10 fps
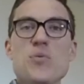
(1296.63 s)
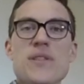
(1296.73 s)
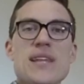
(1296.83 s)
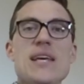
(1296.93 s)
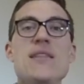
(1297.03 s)
with
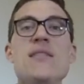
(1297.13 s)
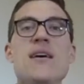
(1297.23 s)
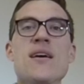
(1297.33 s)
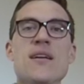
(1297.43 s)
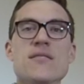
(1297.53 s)
in the
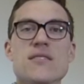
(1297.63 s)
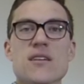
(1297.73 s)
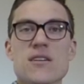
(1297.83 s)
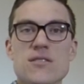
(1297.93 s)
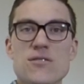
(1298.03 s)
hands of the
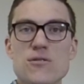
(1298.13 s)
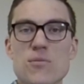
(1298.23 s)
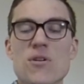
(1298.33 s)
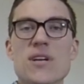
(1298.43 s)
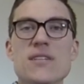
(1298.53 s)

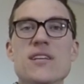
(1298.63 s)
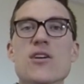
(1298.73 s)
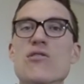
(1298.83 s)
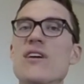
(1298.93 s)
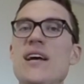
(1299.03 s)
consumer is it
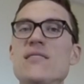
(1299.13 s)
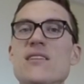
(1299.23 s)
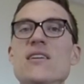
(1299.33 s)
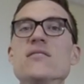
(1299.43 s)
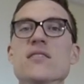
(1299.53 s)
creates
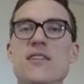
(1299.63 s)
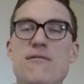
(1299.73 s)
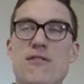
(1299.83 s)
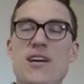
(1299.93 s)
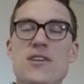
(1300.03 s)
a
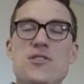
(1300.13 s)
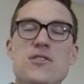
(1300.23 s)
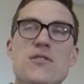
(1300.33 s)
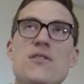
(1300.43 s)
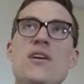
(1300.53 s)
delivery issue.